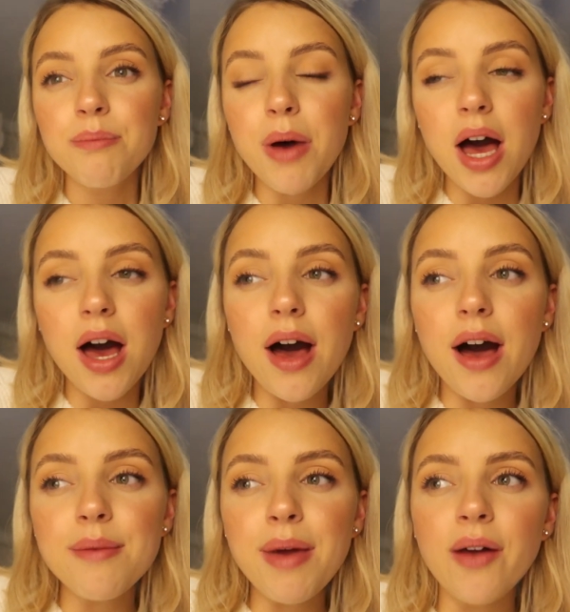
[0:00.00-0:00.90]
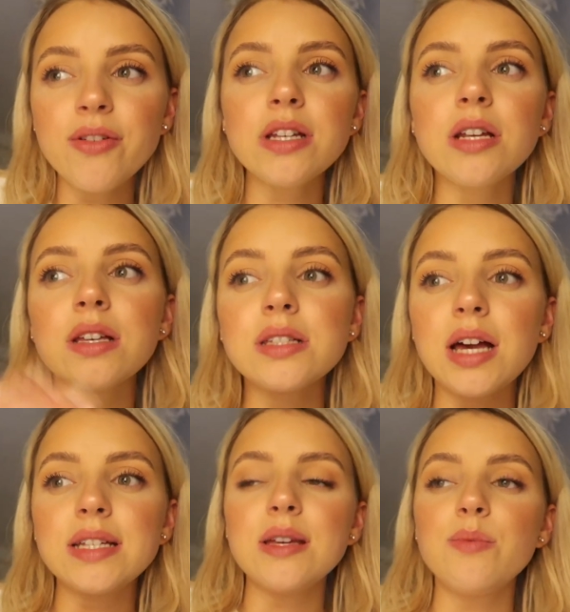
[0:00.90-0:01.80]
But I'm having
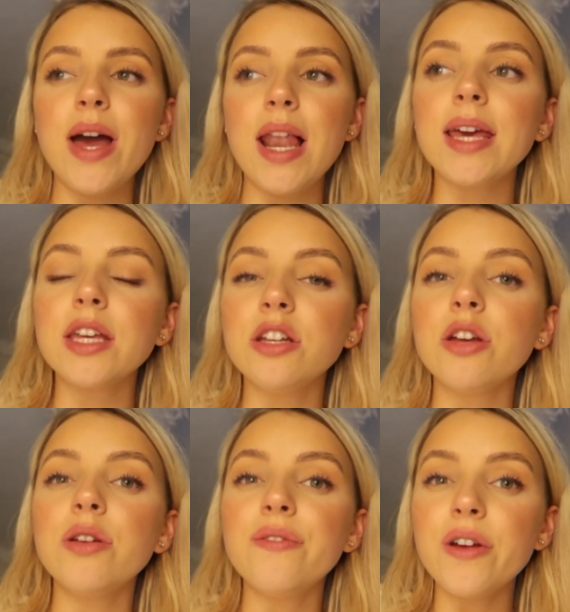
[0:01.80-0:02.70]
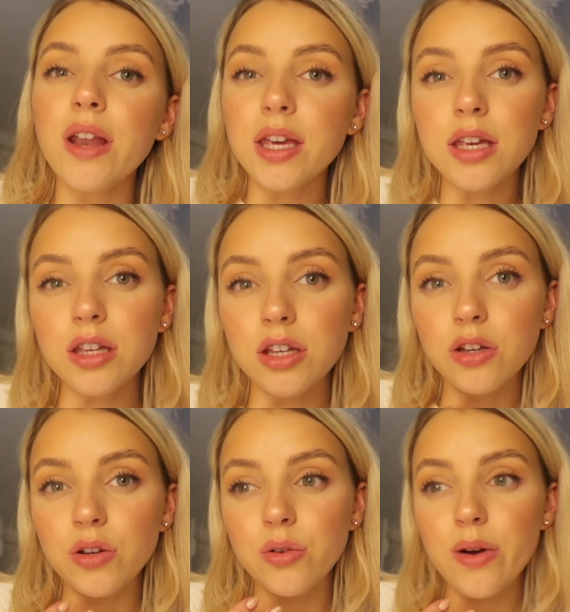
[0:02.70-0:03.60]
anxiety where, like, you know, you feel like
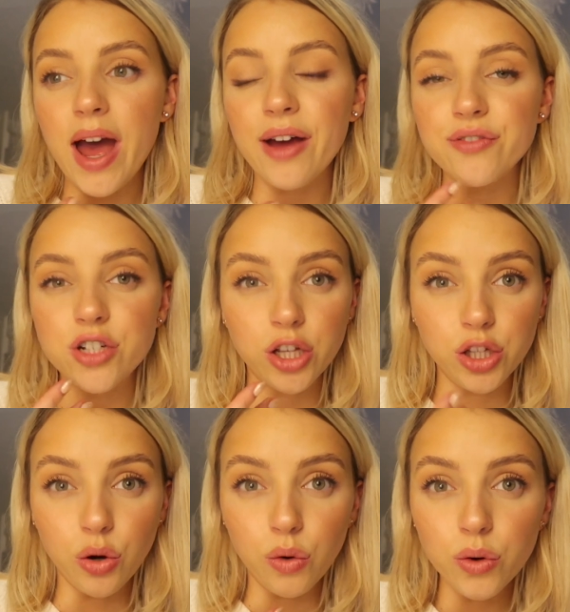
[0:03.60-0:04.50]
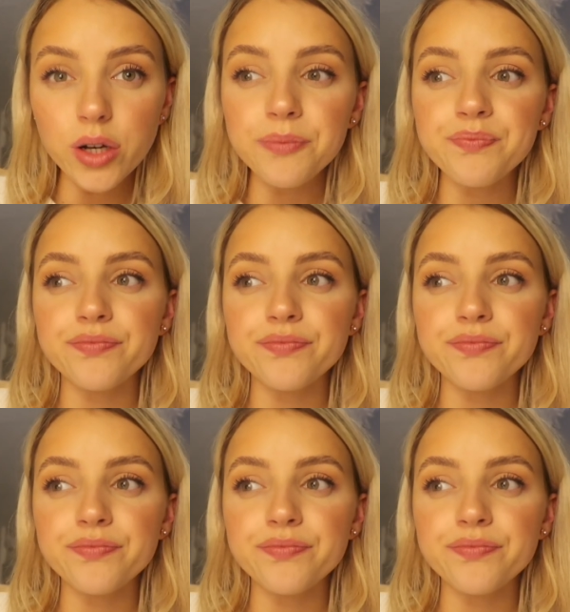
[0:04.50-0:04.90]
you have to yawn